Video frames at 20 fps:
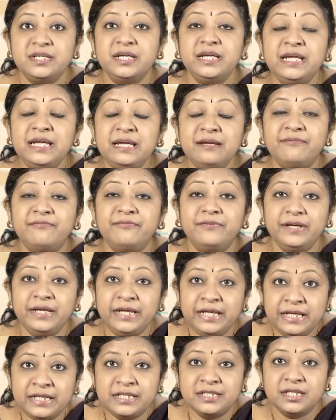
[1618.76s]
if
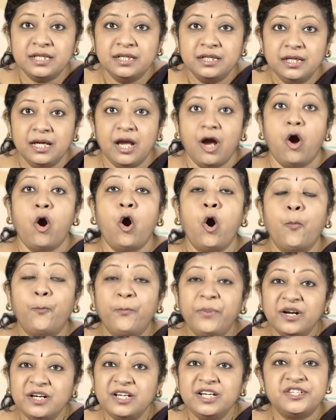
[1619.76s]
it
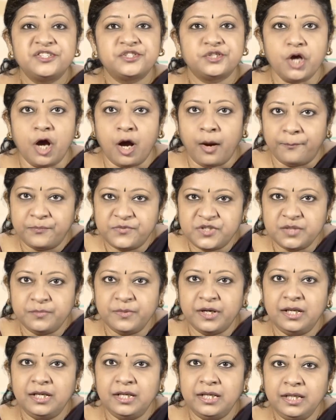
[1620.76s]
operates
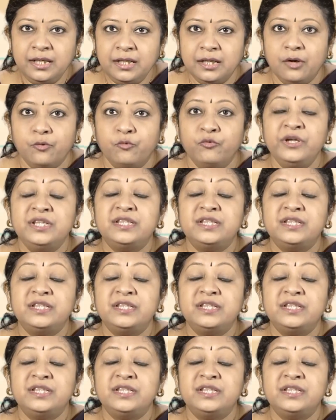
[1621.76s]
optimally, with